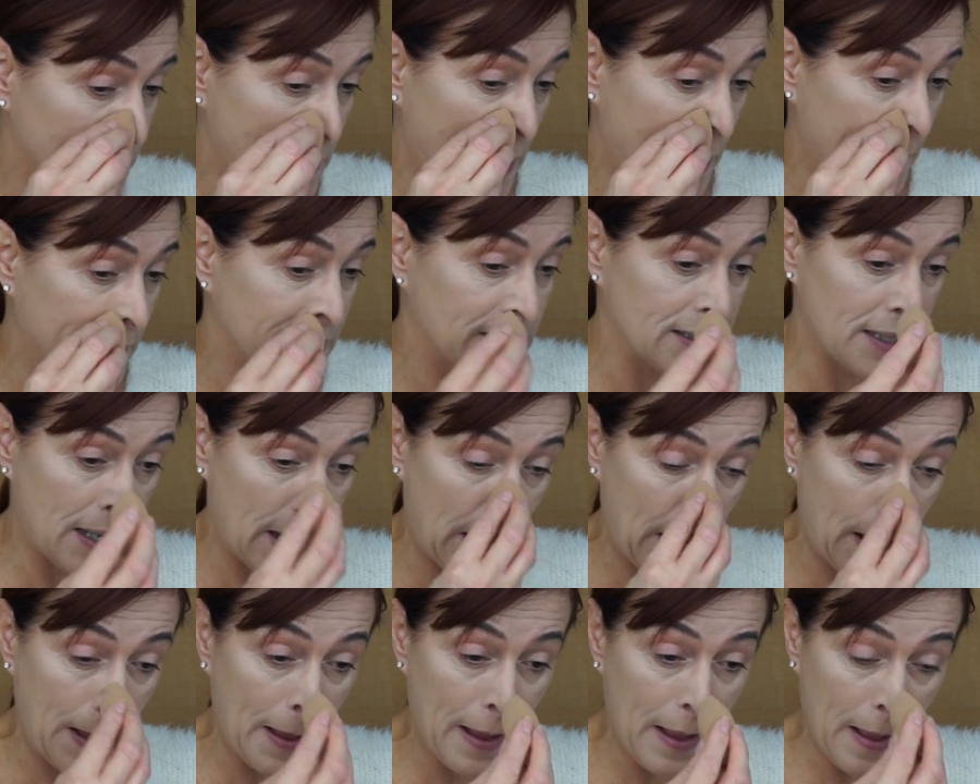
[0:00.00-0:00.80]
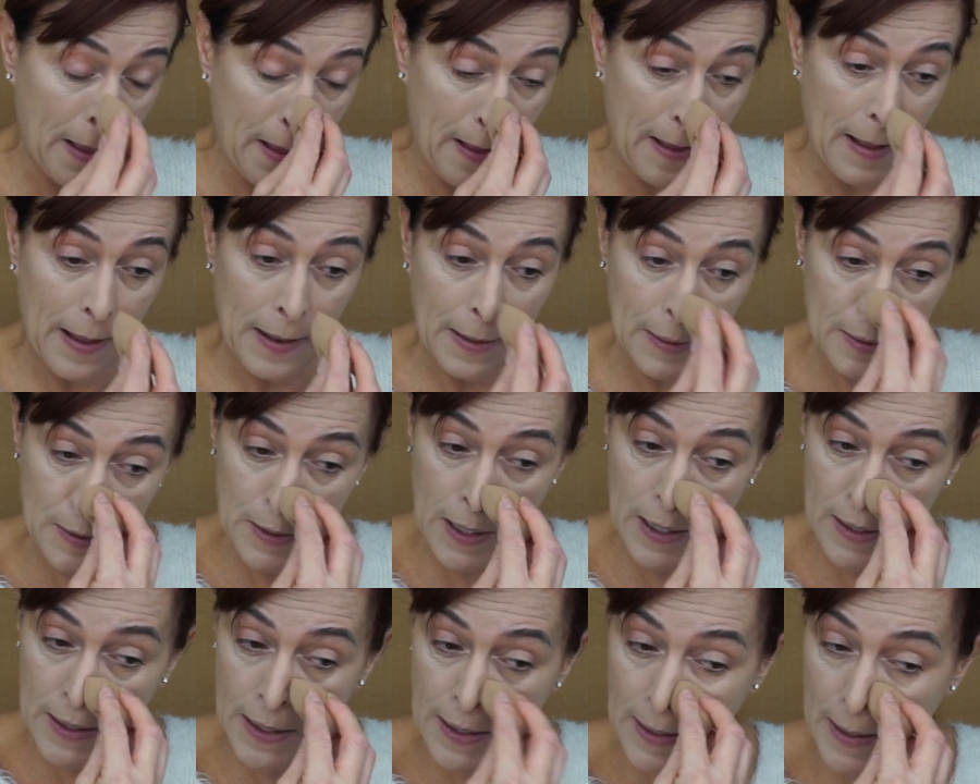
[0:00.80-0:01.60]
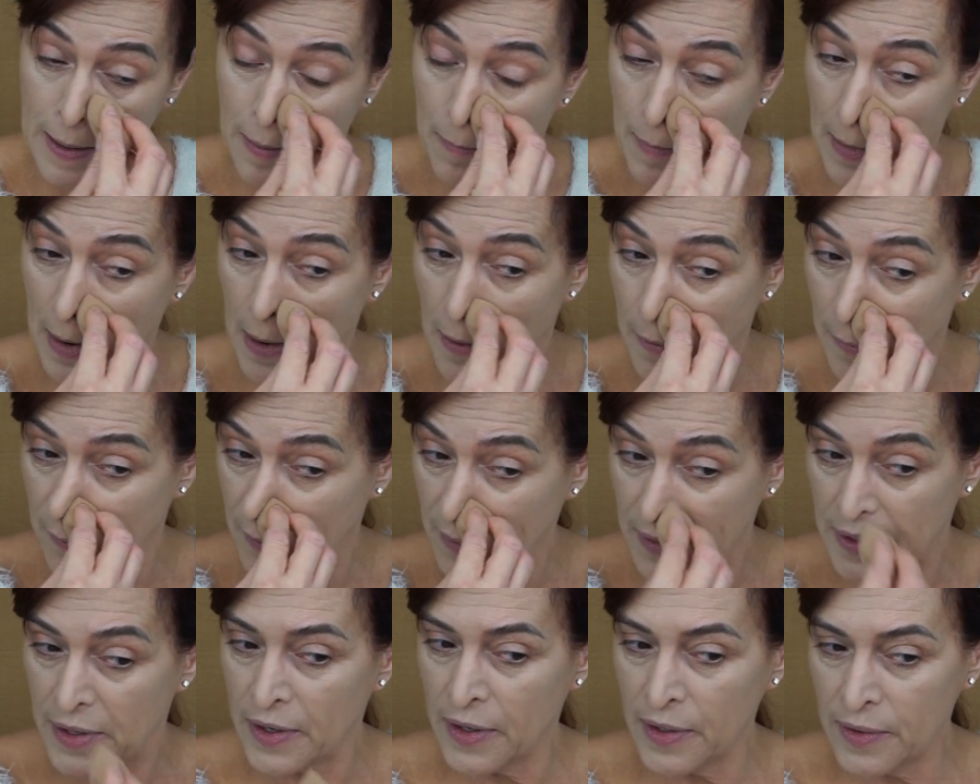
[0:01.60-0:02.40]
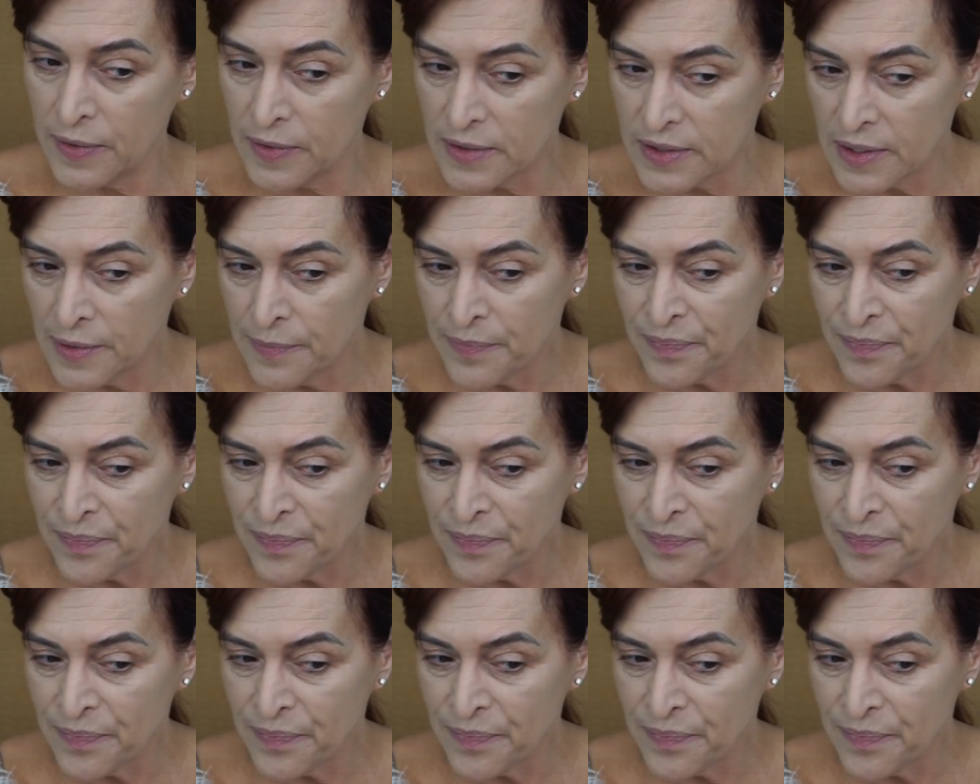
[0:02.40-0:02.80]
round here and a little bit over the nose